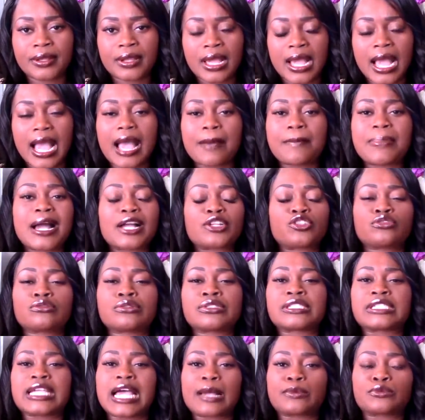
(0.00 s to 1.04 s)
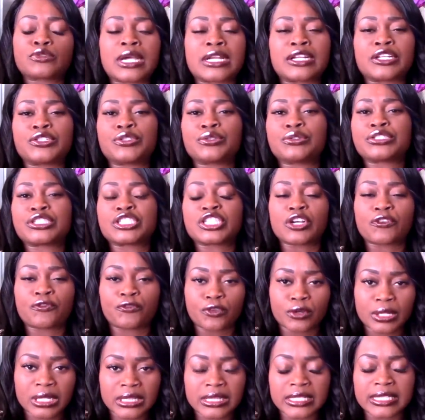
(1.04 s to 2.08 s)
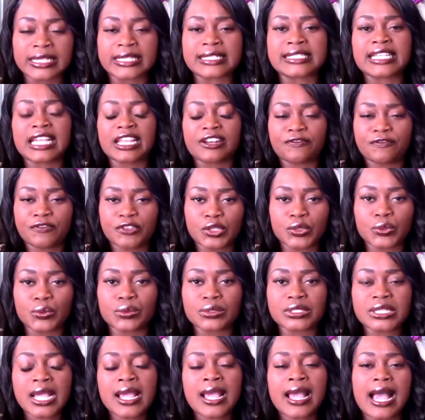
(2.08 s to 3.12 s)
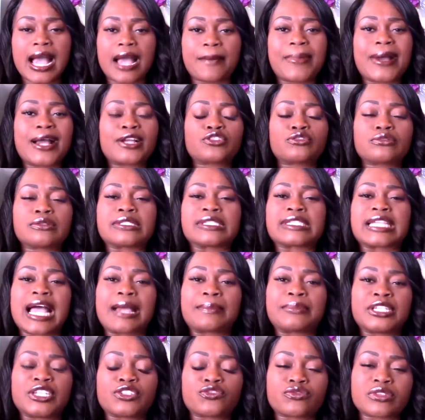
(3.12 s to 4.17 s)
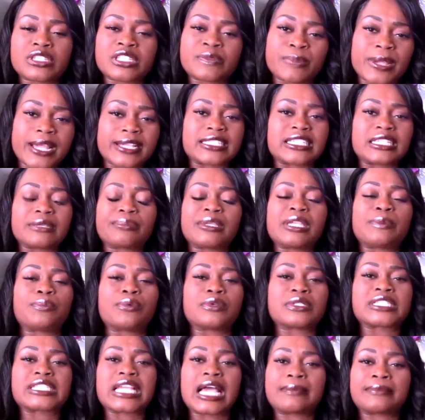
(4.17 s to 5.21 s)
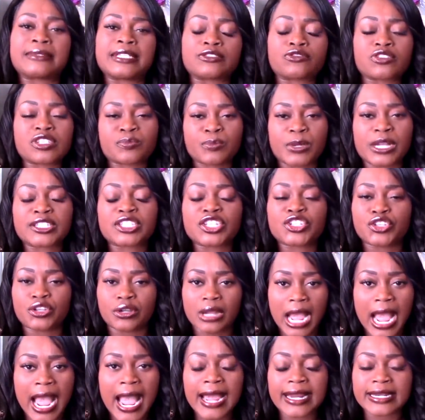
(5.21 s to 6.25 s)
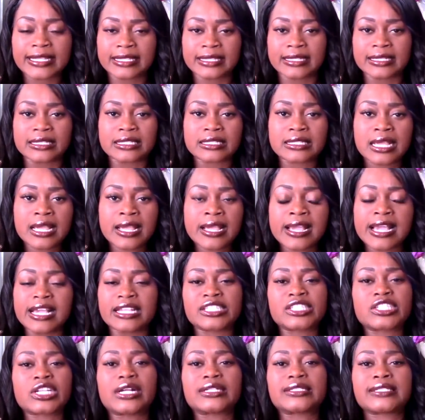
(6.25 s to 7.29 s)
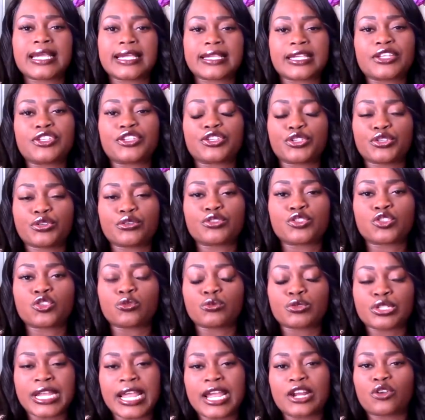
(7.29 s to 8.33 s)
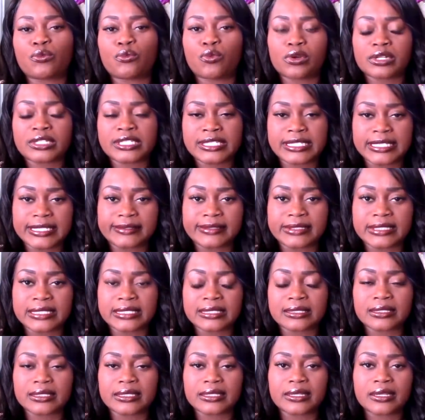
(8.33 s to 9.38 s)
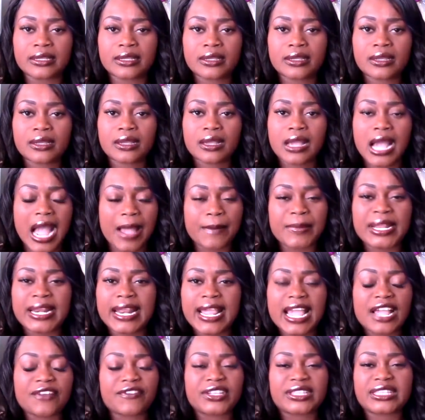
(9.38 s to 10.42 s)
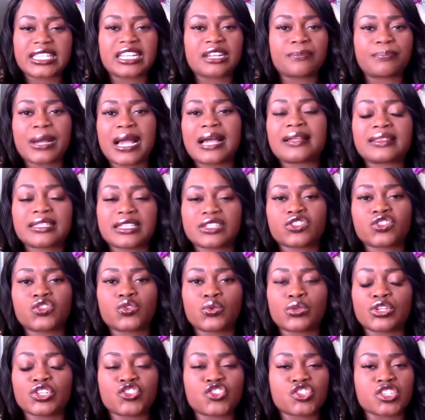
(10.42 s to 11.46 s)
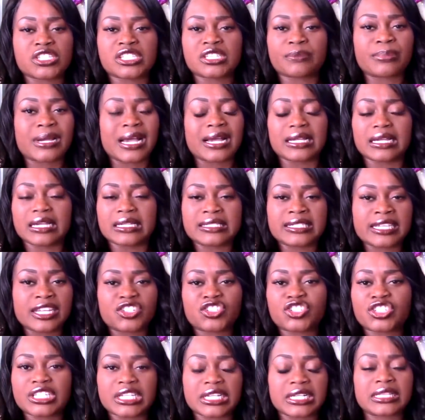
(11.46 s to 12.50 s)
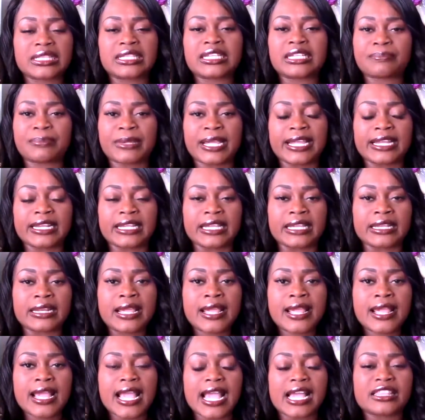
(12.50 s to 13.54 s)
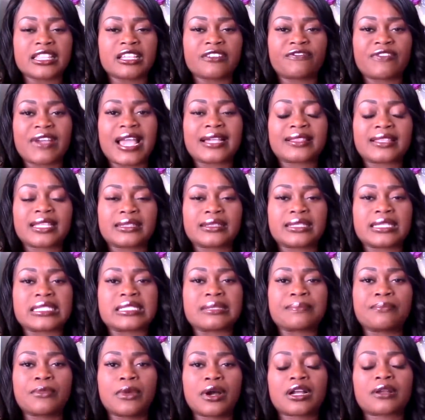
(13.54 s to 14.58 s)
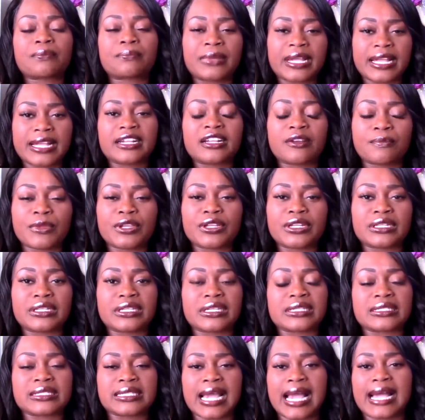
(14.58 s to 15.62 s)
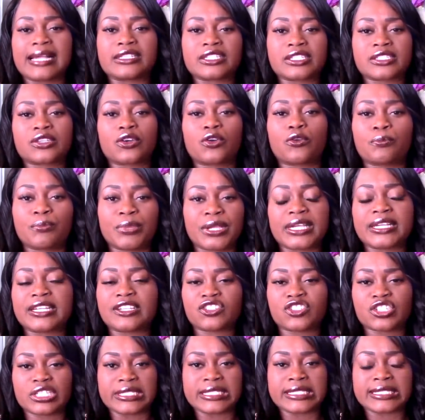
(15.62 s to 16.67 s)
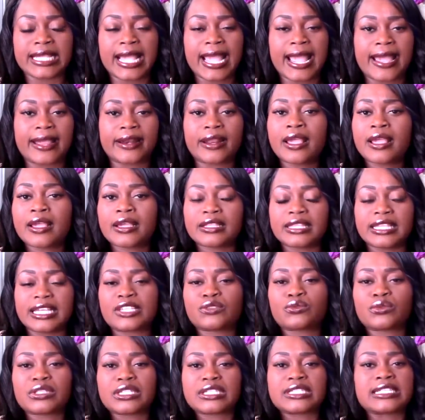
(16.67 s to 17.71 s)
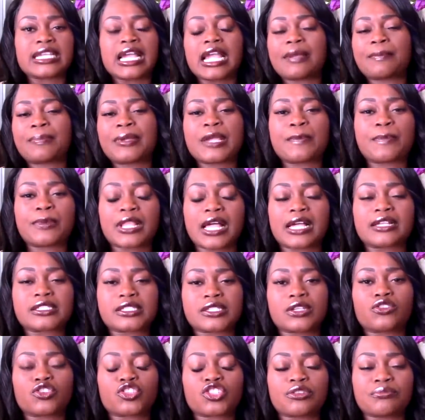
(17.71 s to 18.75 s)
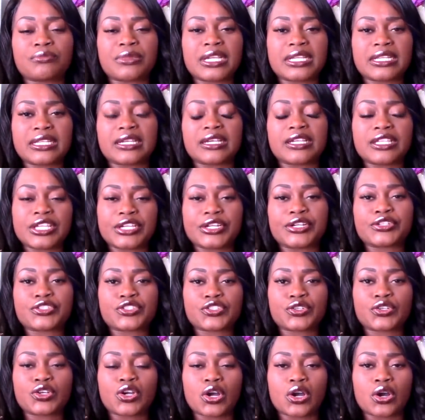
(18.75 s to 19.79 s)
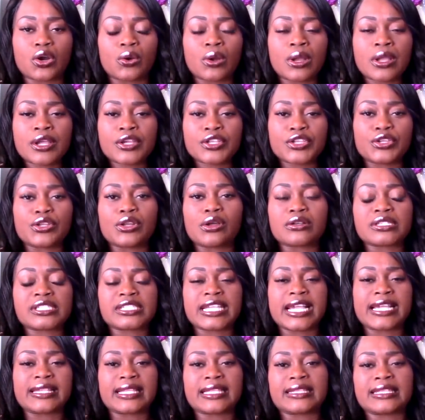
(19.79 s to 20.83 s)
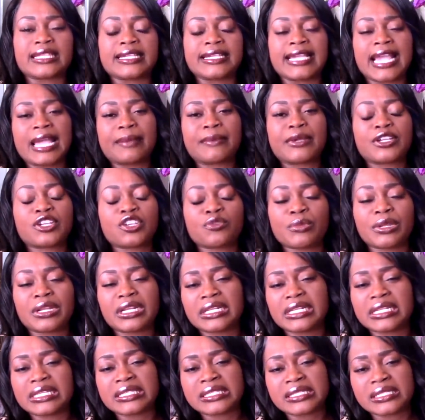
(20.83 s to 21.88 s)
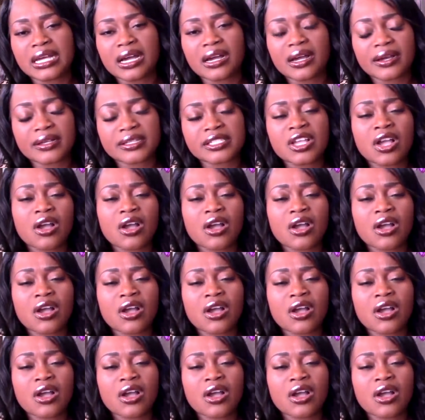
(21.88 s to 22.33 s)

How about you stop trying to do stuff for clicks and views? How about you stop disrespecting people and stop disrespecting your audience and start taking your YouTube channel more seriously? I mean, everything about this dude is just about attention and clickbaiting. And the fact that this mukbang community has gotten so big is just sad. These were the same people on social media years ago, you know, saying that the gaming community sucks.